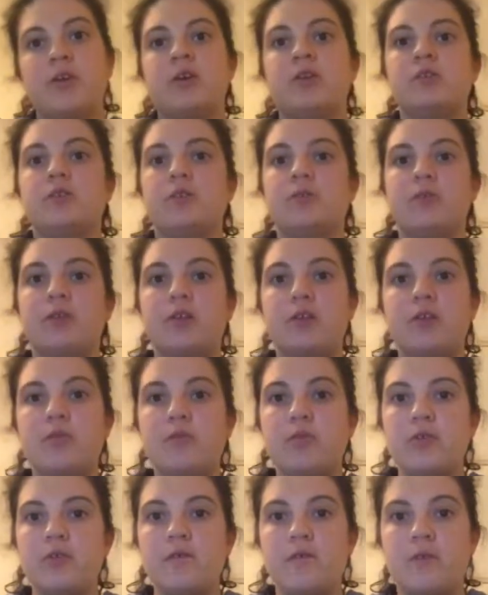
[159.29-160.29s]
So when you
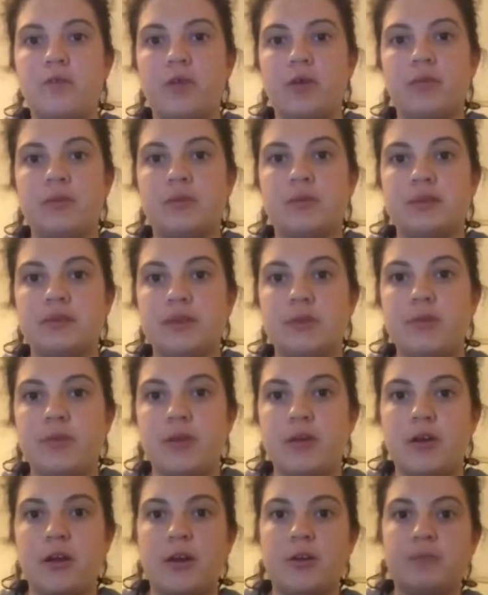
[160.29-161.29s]
perform
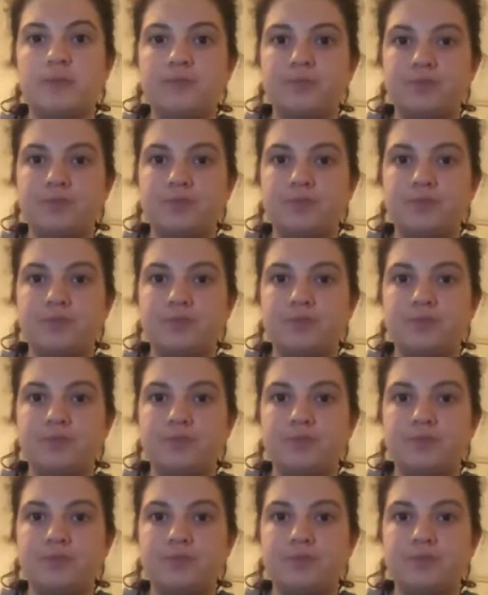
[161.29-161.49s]
CPR,